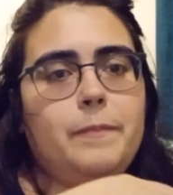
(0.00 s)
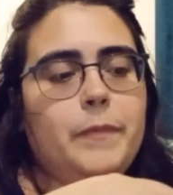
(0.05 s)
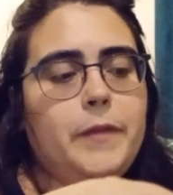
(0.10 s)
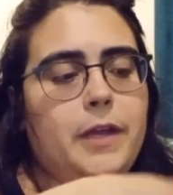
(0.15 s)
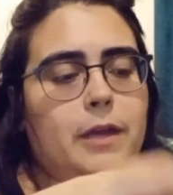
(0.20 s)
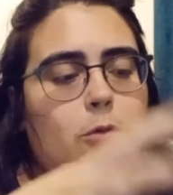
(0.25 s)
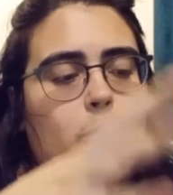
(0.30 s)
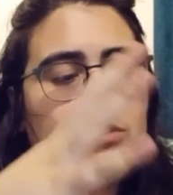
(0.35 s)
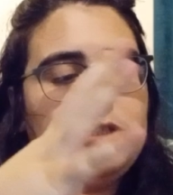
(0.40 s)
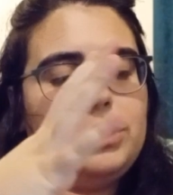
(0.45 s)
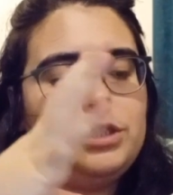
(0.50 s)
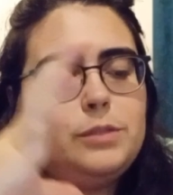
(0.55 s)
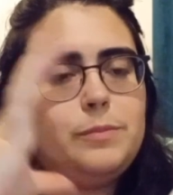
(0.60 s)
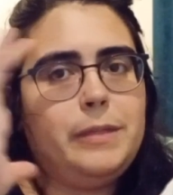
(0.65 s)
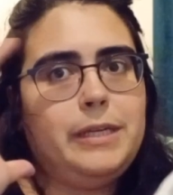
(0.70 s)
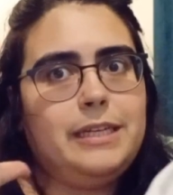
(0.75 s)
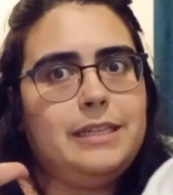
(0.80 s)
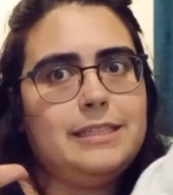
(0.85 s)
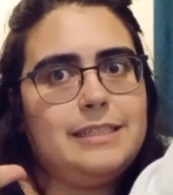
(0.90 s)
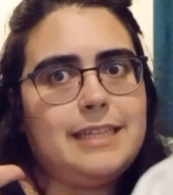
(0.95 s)
it will just
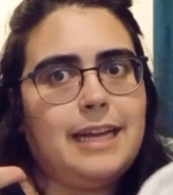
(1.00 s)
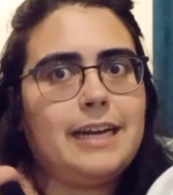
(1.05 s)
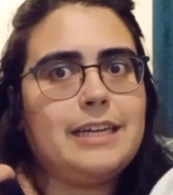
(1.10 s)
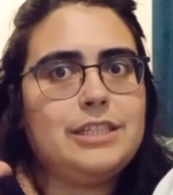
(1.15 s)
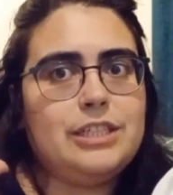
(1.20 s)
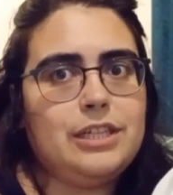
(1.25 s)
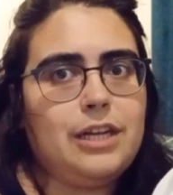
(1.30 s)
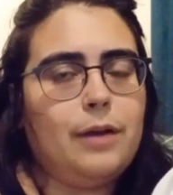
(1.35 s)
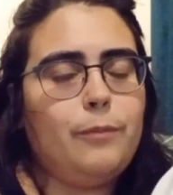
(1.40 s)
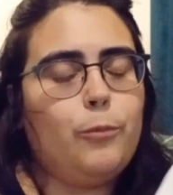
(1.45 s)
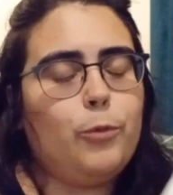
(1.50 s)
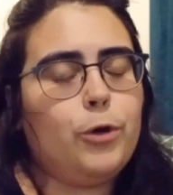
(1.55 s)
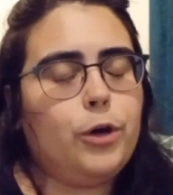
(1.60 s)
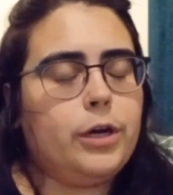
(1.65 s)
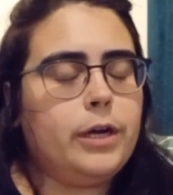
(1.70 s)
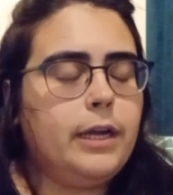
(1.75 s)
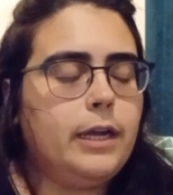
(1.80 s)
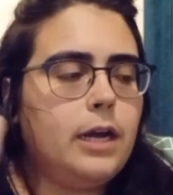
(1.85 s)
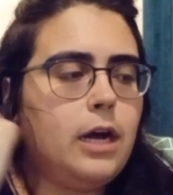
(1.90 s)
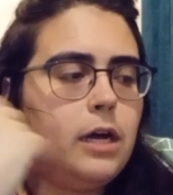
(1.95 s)
be the section I'm
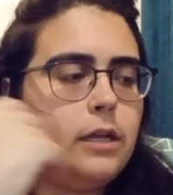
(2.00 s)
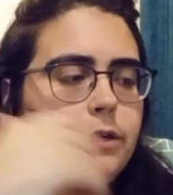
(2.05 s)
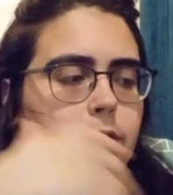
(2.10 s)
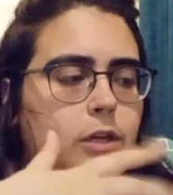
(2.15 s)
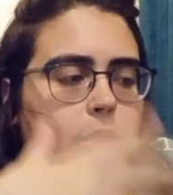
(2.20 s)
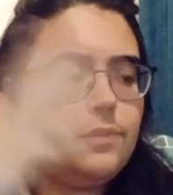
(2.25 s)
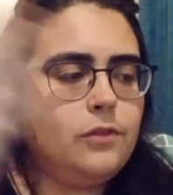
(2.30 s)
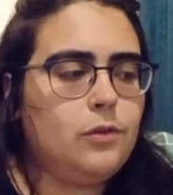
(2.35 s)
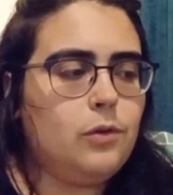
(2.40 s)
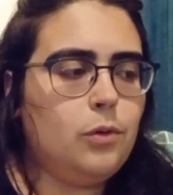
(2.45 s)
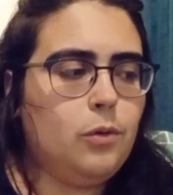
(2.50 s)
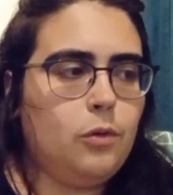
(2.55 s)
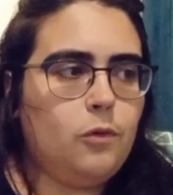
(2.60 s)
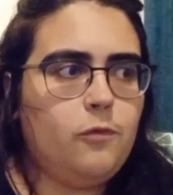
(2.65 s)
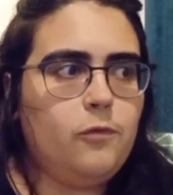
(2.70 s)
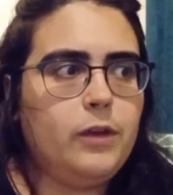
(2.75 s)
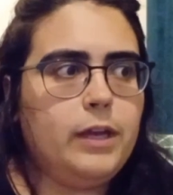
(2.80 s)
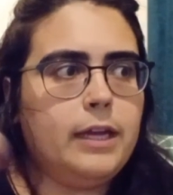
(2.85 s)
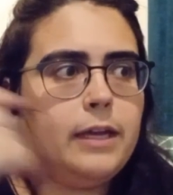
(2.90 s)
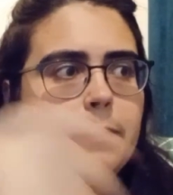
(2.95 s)
working on, not the whole
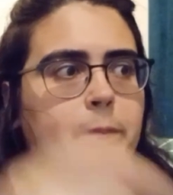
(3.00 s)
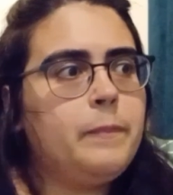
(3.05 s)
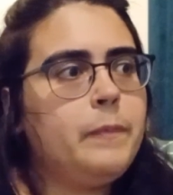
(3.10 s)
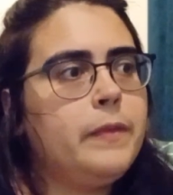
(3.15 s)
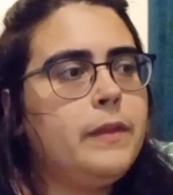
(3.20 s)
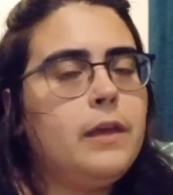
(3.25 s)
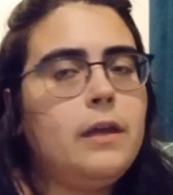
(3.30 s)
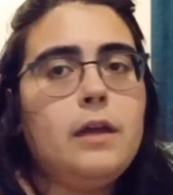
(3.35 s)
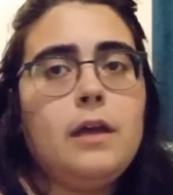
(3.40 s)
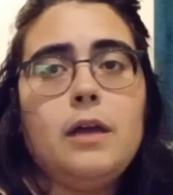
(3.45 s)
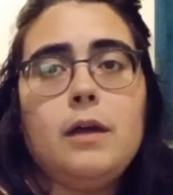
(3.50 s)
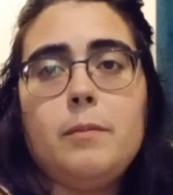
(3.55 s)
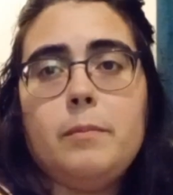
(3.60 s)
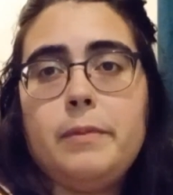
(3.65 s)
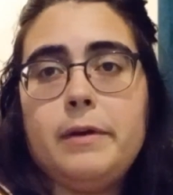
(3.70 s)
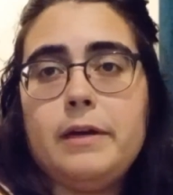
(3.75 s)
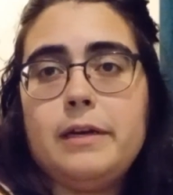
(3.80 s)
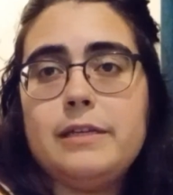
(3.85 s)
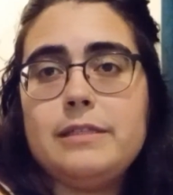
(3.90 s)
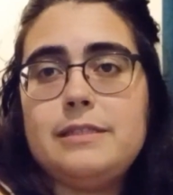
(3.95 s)
thing.
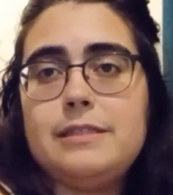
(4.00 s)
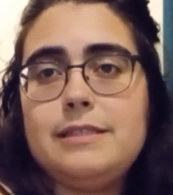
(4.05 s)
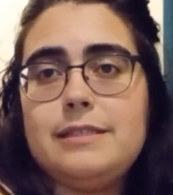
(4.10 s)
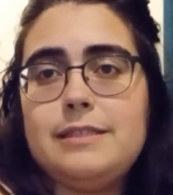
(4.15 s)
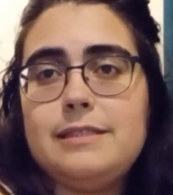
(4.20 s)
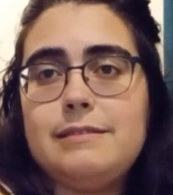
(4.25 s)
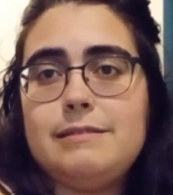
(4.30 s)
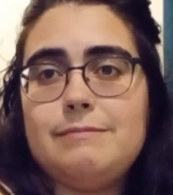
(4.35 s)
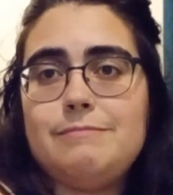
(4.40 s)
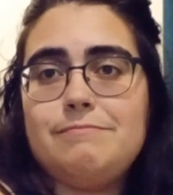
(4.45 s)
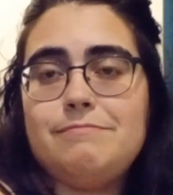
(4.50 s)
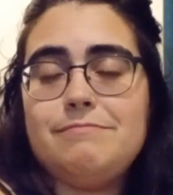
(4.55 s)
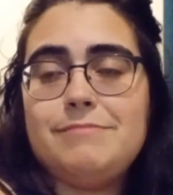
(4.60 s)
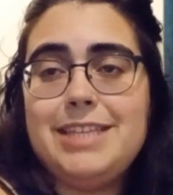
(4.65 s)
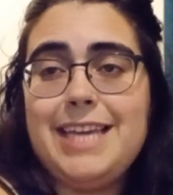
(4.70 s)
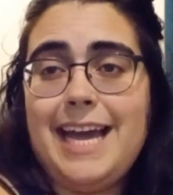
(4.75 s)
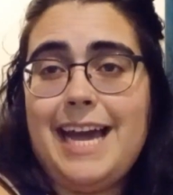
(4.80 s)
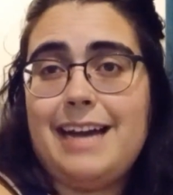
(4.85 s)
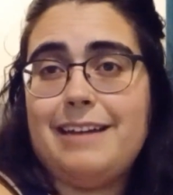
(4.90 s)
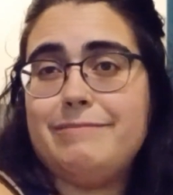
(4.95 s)
But
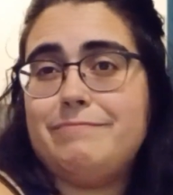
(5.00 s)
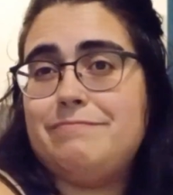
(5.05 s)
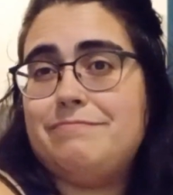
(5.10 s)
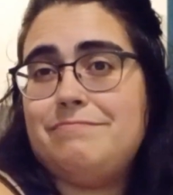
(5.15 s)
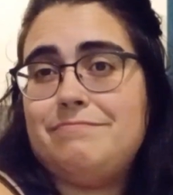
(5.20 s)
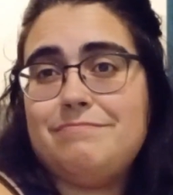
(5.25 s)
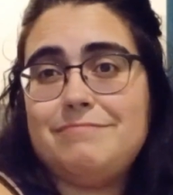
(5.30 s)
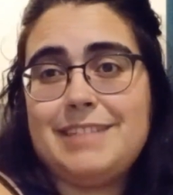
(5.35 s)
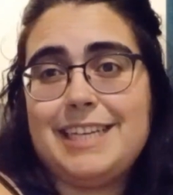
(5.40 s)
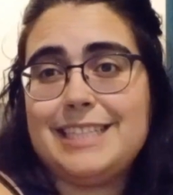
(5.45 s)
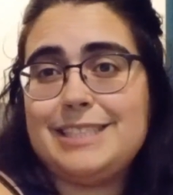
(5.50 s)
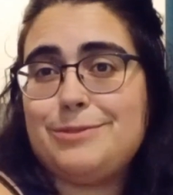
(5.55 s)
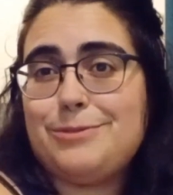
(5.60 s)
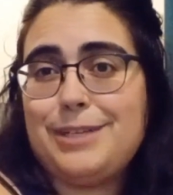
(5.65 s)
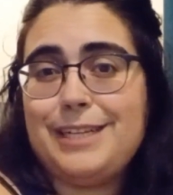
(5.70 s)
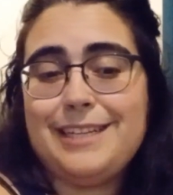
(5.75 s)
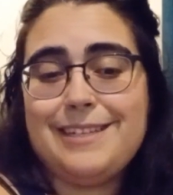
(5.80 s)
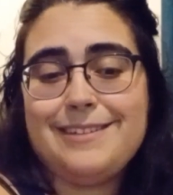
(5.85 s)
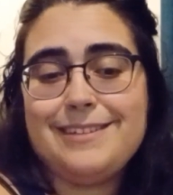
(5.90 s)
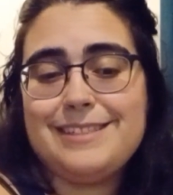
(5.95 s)
yeah, that's
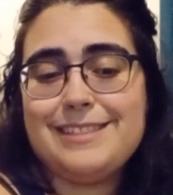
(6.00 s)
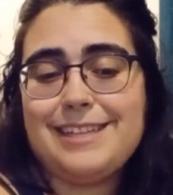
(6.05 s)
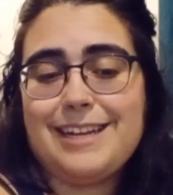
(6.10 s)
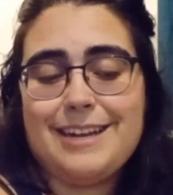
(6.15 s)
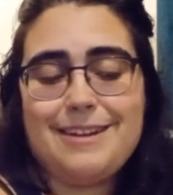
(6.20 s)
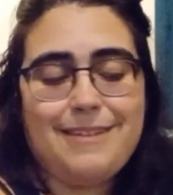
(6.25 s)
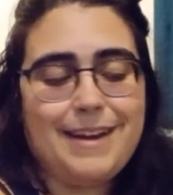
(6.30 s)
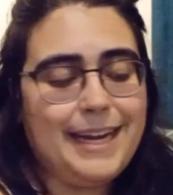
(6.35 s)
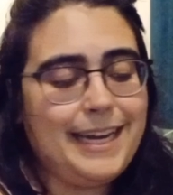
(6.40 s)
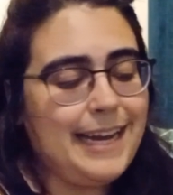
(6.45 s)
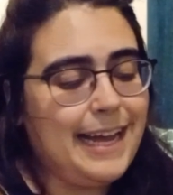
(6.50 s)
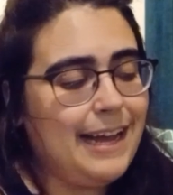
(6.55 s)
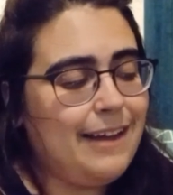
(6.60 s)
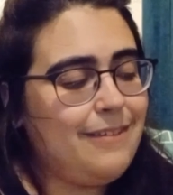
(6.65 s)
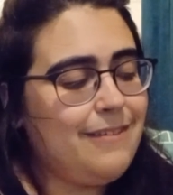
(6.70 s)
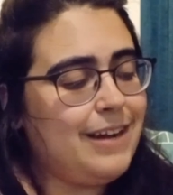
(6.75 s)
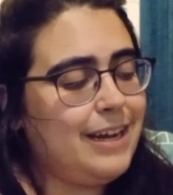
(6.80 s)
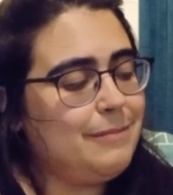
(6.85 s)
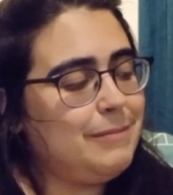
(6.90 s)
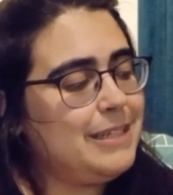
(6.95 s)
what it looks like right
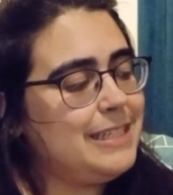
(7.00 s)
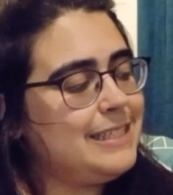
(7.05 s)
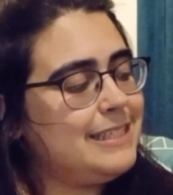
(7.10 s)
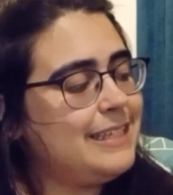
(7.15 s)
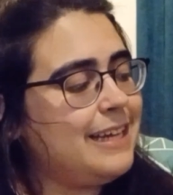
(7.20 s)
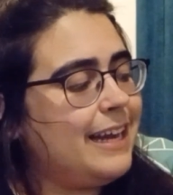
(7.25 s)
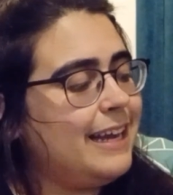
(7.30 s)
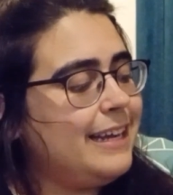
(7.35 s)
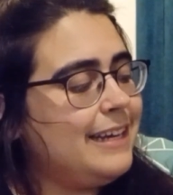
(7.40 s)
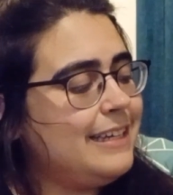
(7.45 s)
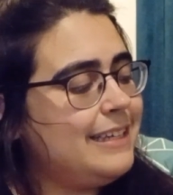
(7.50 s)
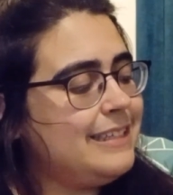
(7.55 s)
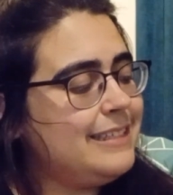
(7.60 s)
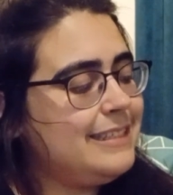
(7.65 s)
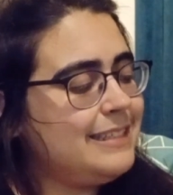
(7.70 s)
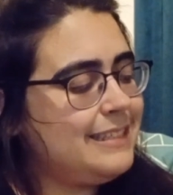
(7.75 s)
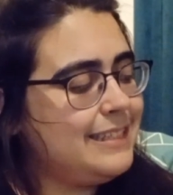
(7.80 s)
now. I'm excited.